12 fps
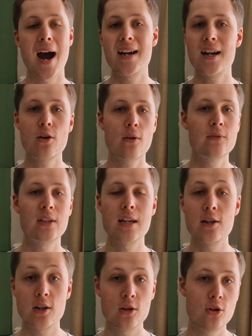And then
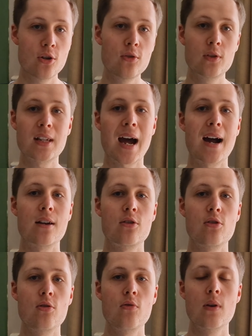obviously you can use that
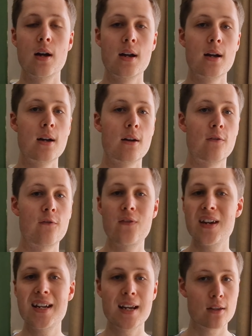to
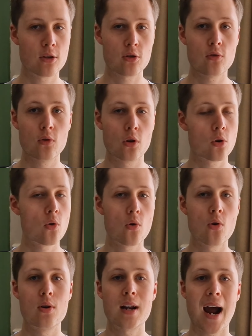feed it to
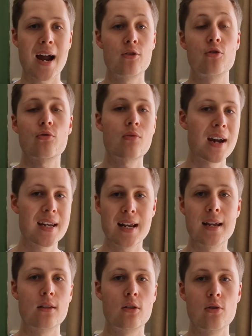Claude and train
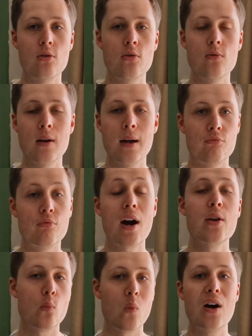it to
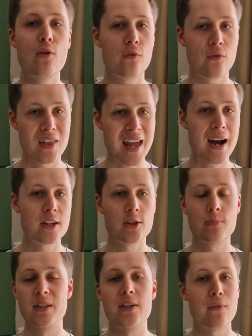write well for that
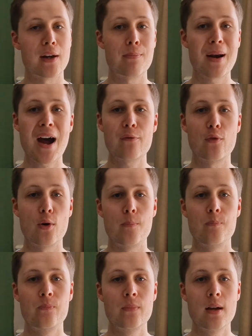specific
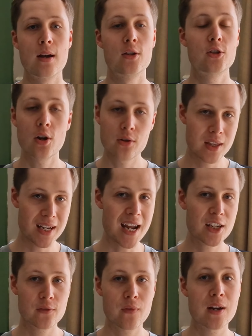platform. So the
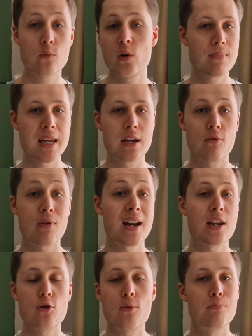next thing would be
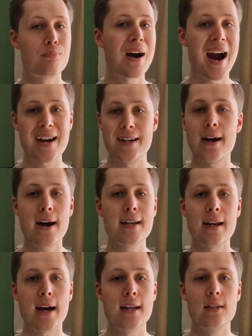creating your brand
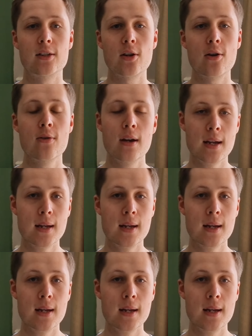guidelines. So